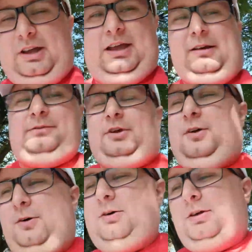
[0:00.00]
I have
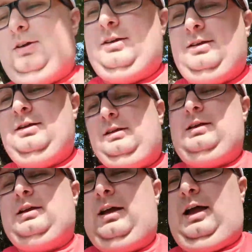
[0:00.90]
got,
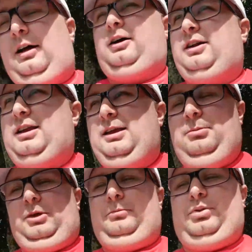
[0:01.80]
I'm going to
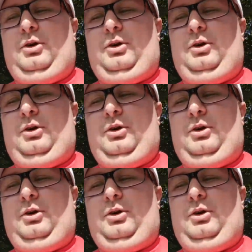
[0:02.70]
keep them